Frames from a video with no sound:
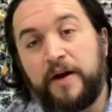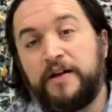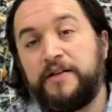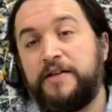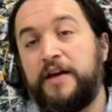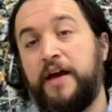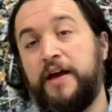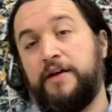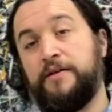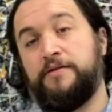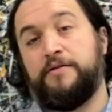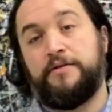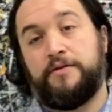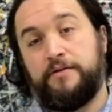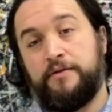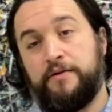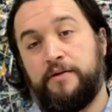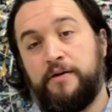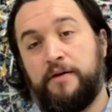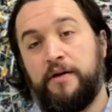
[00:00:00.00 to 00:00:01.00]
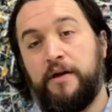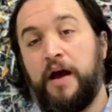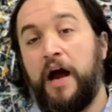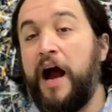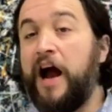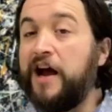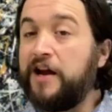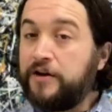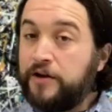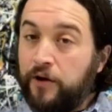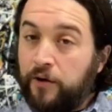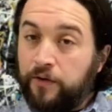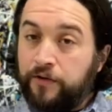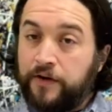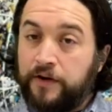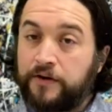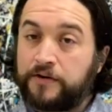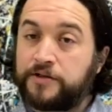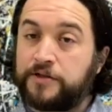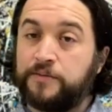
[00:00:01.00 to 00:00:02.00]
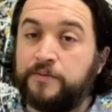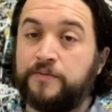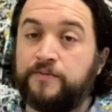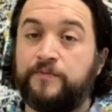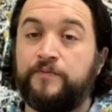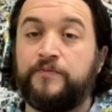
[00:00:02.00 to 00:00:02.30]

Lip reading: taste. I know there are some